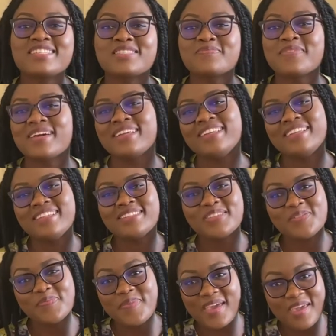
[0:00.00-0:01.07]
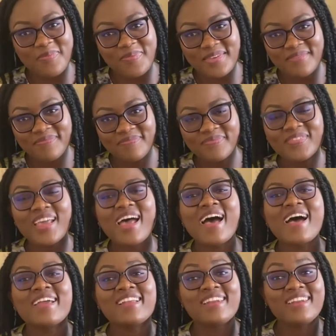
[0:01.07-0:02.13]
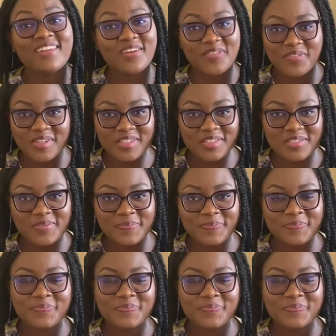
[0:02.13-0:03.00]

is my little baby. I love it.